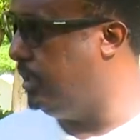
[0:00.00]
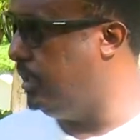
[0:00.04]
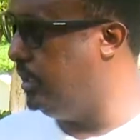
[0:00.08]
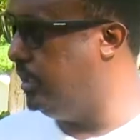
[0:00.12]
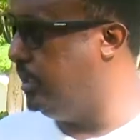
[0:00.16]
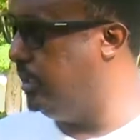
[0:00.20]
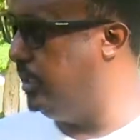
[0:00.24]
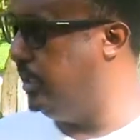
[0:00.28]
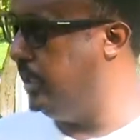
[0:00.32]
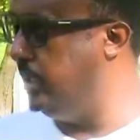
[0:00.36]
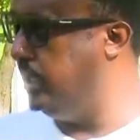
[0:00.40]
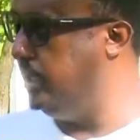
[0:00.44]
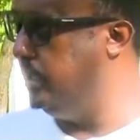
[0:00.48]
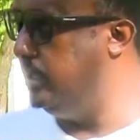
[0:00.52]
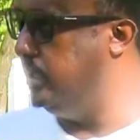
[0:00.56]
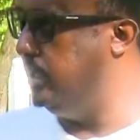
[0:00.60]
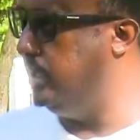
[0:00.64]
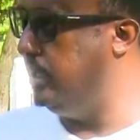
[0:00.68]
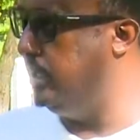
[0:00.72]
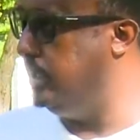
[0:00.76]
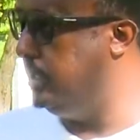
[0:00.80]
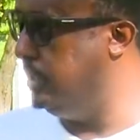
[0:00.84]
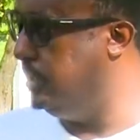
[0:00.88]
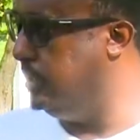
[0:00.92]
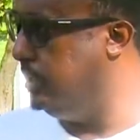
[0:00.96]
in, in,
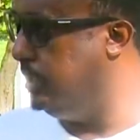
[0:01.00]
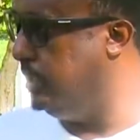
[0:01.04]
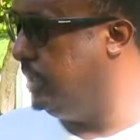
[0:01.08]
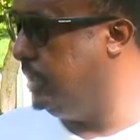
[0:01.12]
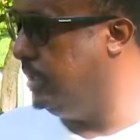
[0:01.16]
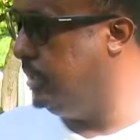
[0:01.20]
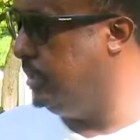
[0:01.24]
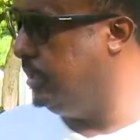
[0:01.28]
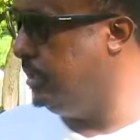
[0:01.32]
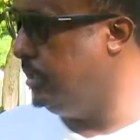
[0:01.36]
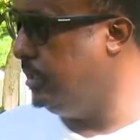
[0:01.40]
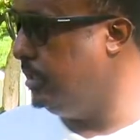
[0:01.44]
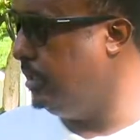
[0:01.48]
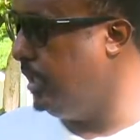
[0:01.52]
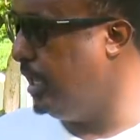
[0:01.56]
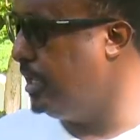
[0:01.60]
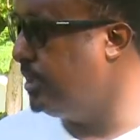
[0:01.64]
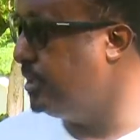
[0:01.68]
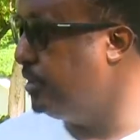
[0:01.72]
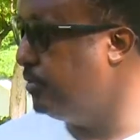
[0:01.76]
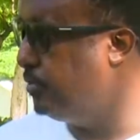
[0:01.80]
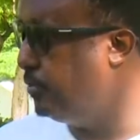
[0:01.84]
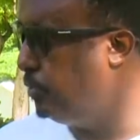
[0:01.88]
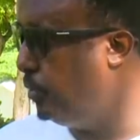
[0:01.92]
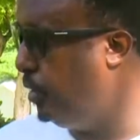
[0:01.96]
in
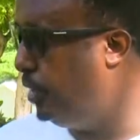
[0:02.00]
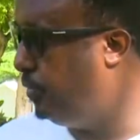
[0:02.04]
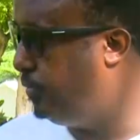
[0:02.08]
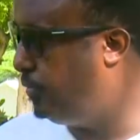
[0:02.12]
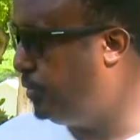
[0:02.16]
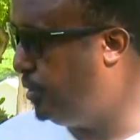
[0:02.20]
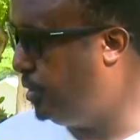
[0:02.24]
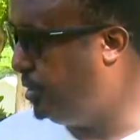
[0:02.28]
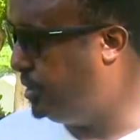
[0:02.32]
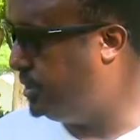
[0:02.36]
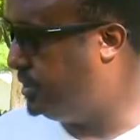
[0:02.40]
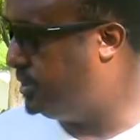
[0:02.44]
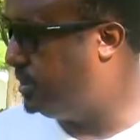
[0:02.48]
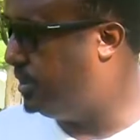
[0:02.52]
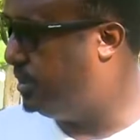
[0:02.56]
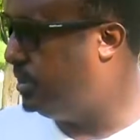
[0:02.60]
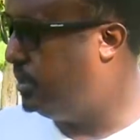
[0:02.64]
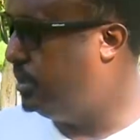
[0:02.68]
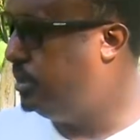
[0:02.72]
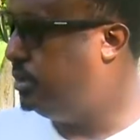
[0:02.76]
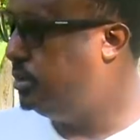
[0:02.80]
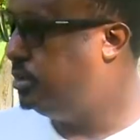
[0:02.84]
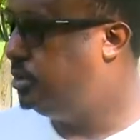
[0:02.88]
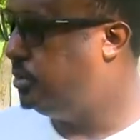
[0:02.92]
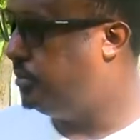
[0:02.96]
at the forefront
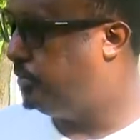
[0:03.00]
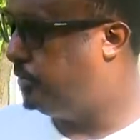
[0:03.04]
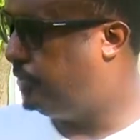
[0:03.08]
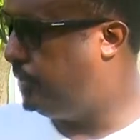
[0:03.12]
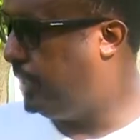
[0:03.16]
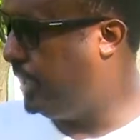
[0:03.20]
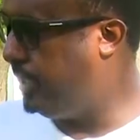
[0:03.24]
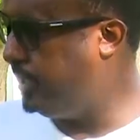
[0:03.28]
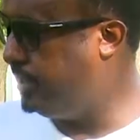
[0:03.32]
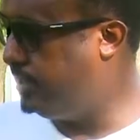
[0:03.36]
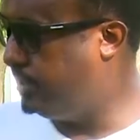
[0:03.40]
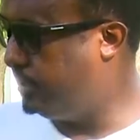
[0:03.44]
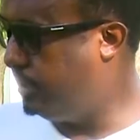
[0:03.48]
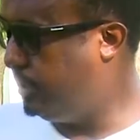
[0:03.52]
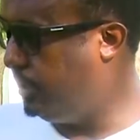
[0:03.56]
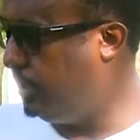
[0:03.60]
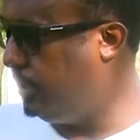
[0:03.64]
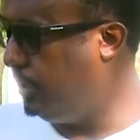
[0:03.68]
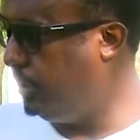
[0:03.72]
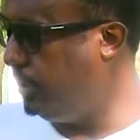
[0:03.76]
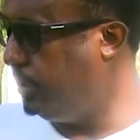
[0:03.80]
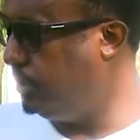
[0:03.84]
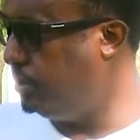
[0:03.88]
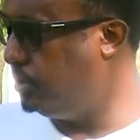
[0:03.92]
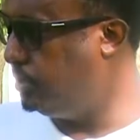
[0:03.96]
to fight
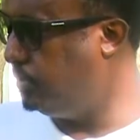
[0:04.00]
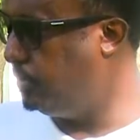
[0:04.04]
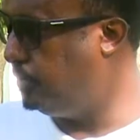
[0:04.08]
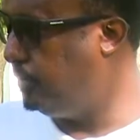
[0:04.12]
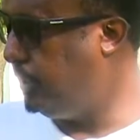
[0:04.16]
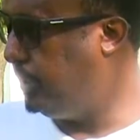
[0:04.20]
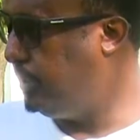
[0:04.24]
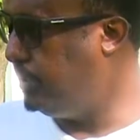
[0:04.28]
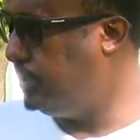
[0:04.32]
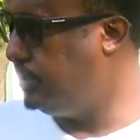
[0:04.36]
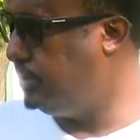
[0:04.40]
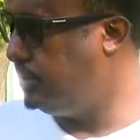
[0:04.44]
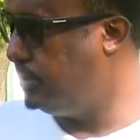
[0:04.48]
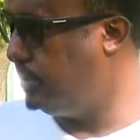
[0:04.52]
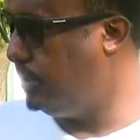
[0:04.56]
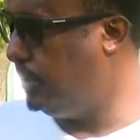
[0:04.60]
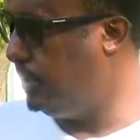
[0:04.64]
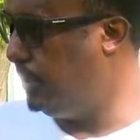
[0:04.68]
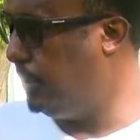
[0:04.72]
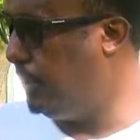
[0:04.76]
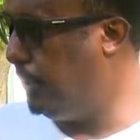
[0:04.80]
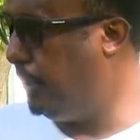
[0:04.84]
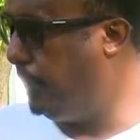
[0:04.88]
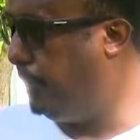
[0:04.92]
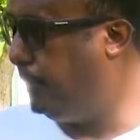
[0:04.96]
uh, to fight
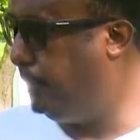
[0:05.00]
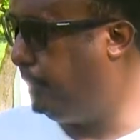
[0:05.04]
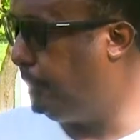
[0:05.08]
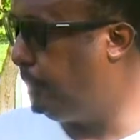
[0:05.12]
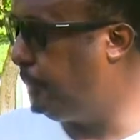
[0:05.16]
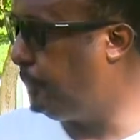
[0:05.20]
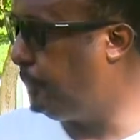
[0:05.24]
um,